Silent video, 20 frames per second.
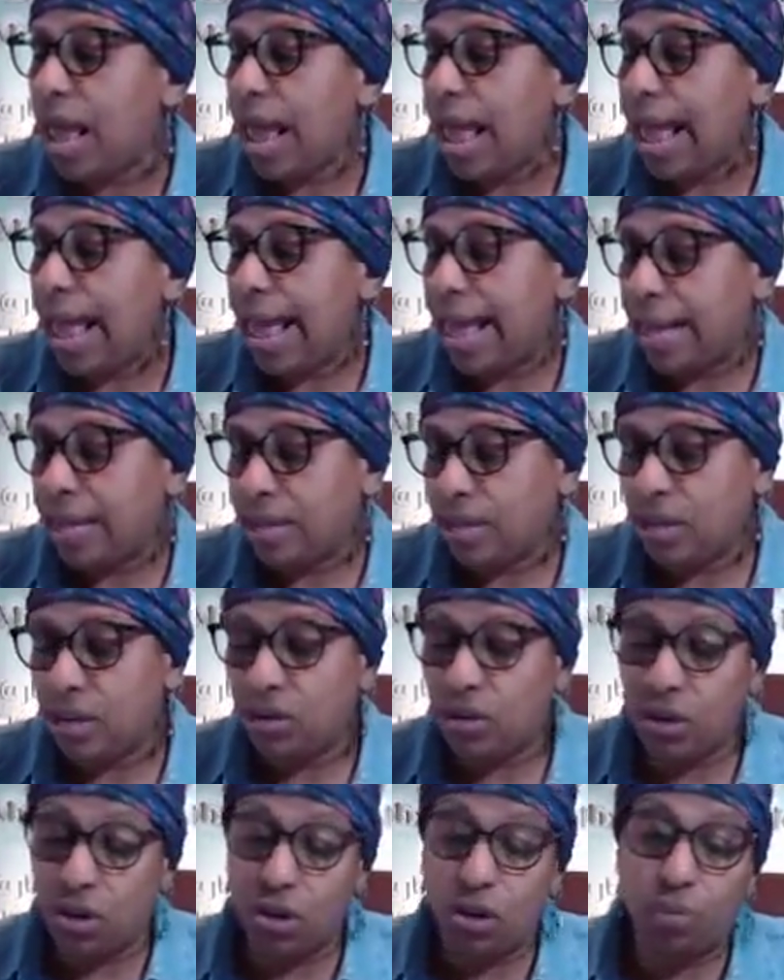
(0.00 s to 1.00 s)
and, you know,
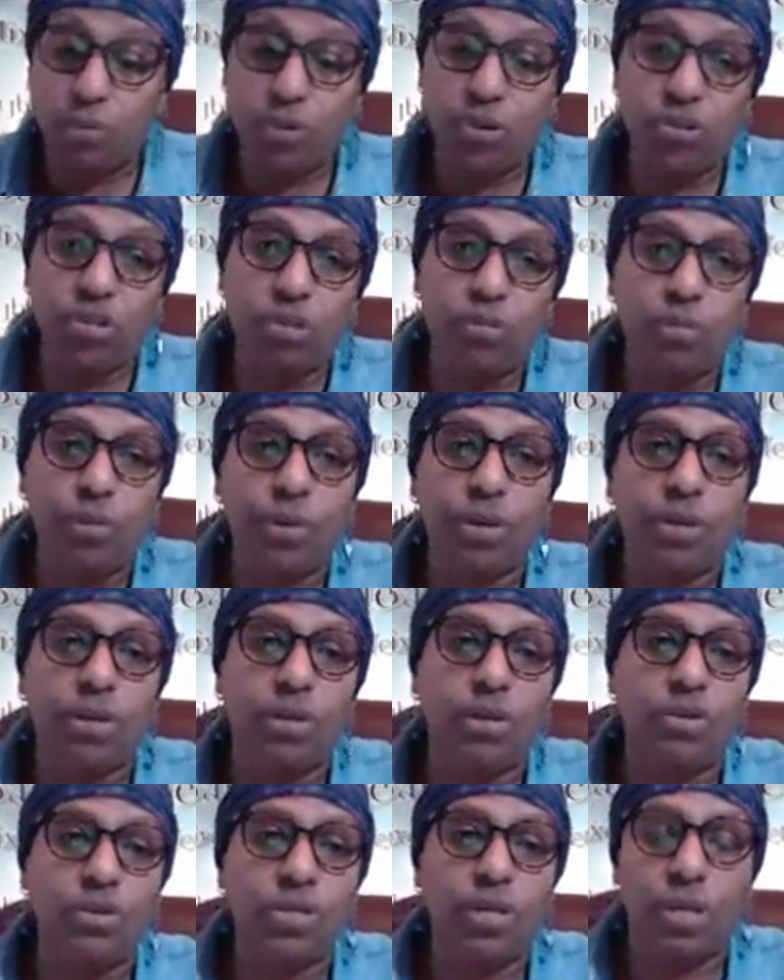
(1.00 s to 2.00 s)
you don't abuse them with
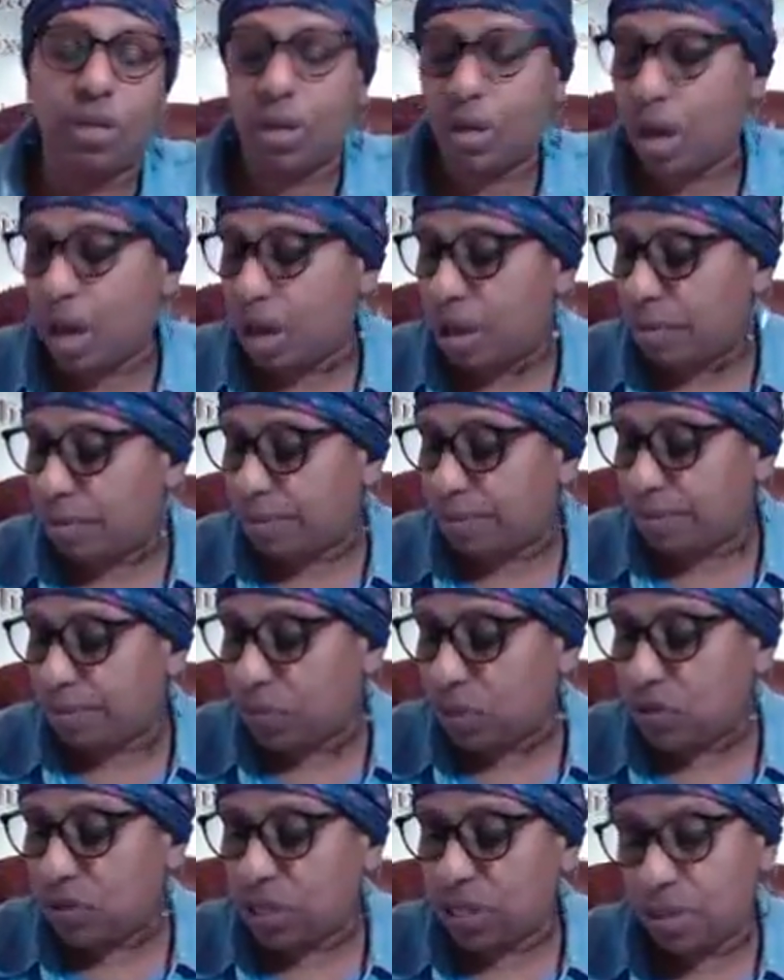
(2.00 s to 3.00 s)
using
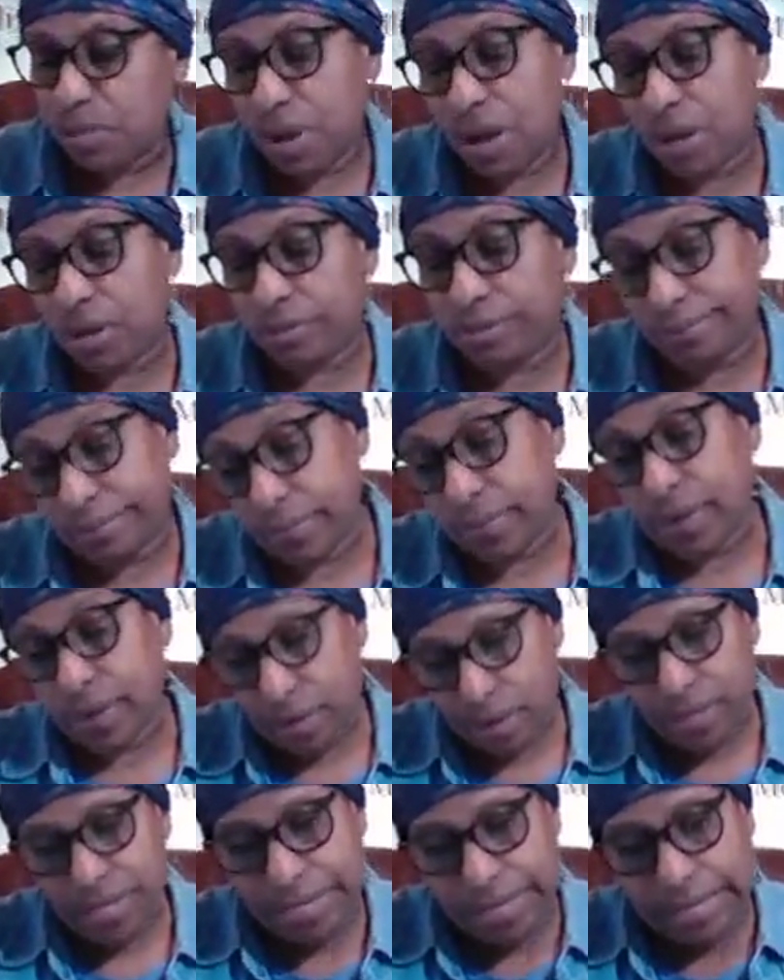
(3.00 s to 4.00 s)
them on
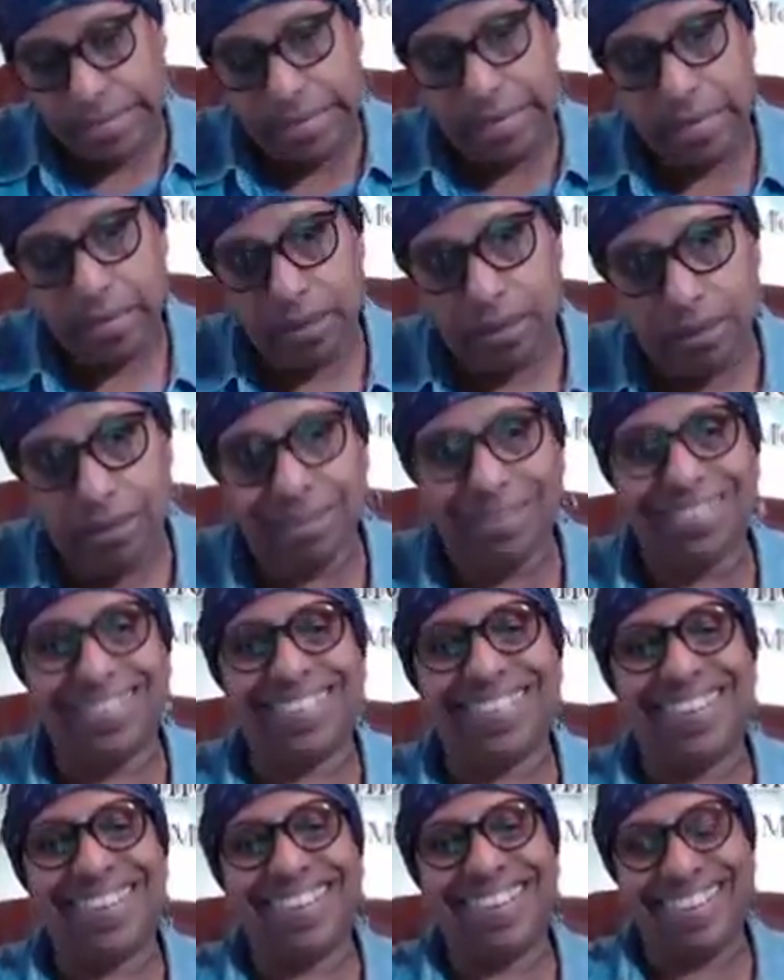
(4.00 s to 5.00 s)
steel.
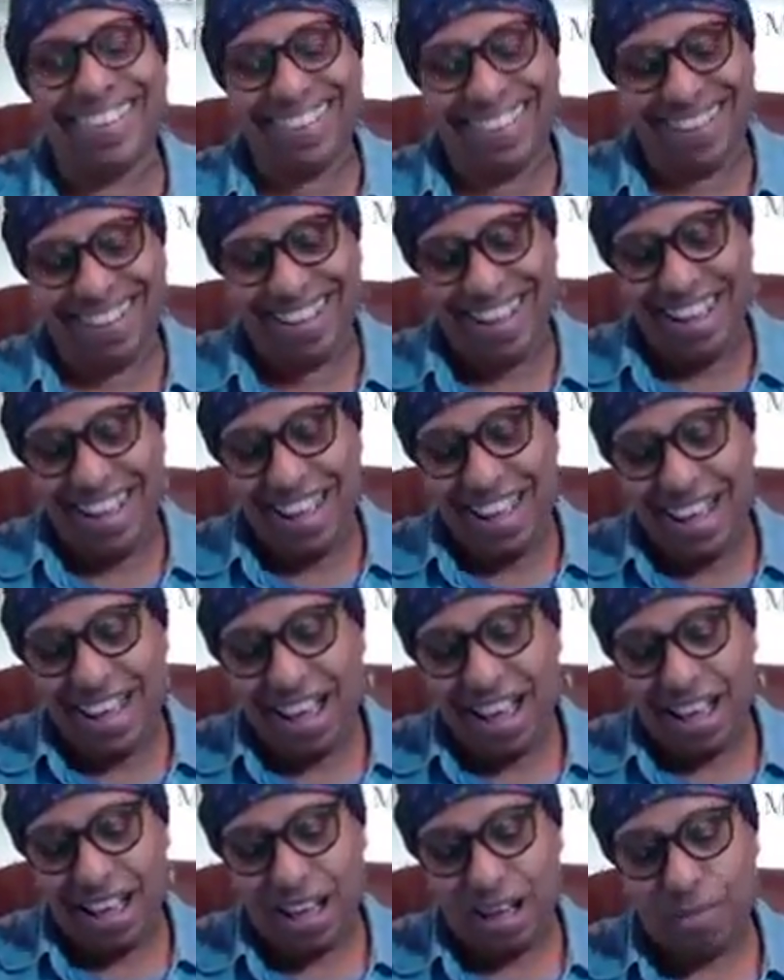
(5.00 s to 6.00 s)

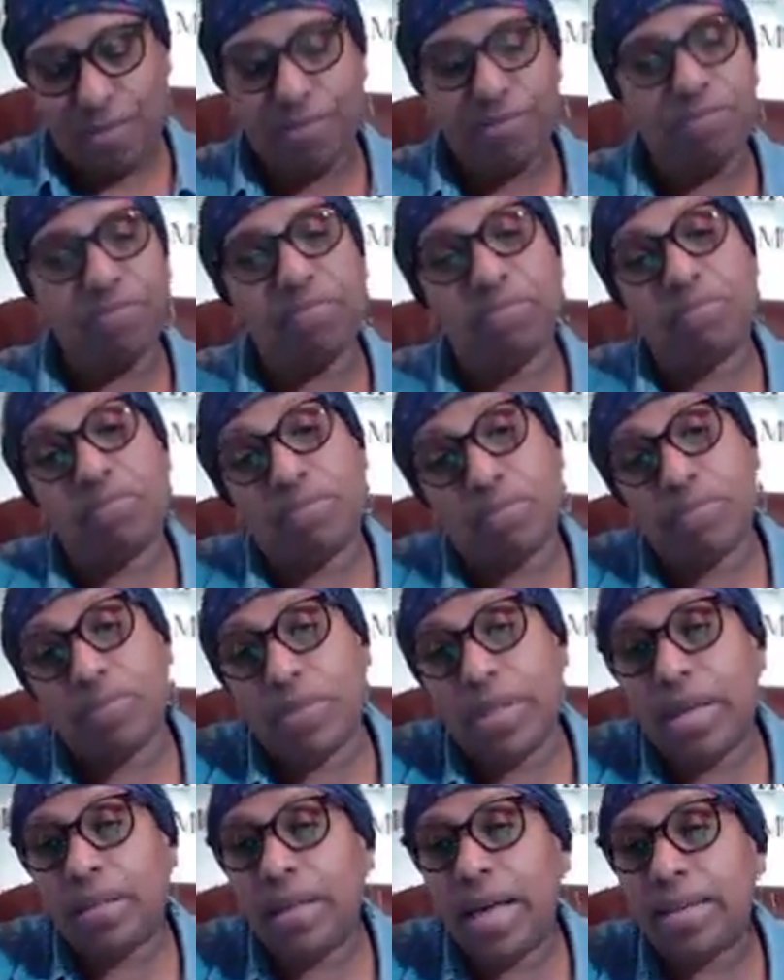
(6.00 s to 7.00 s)

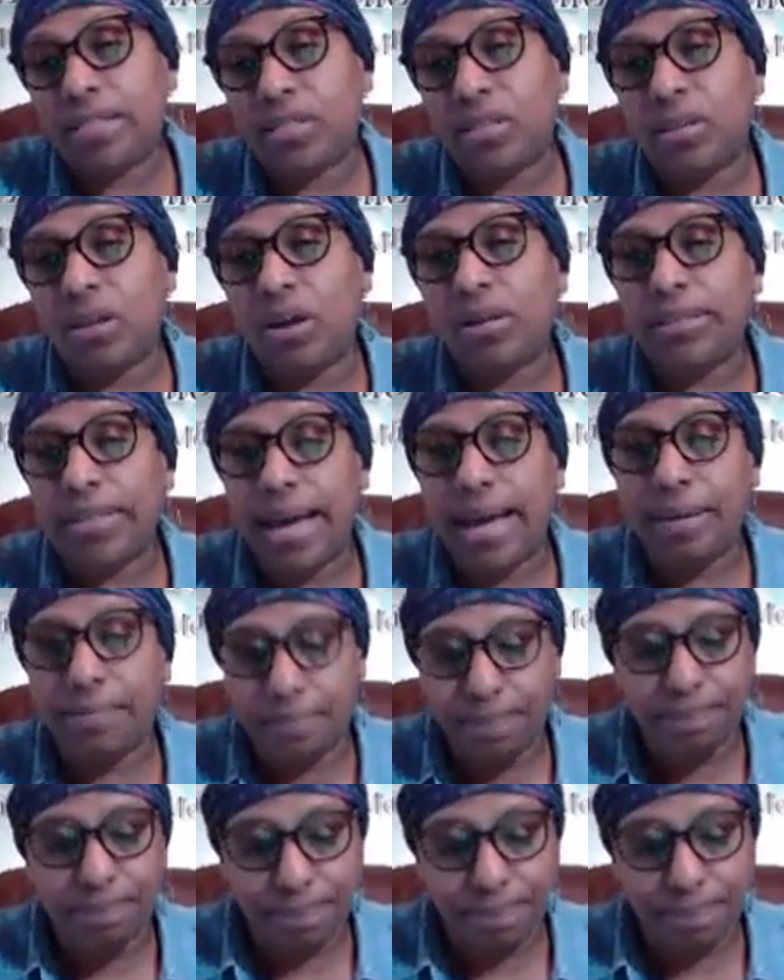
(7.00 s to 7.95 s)
They'll last a long time.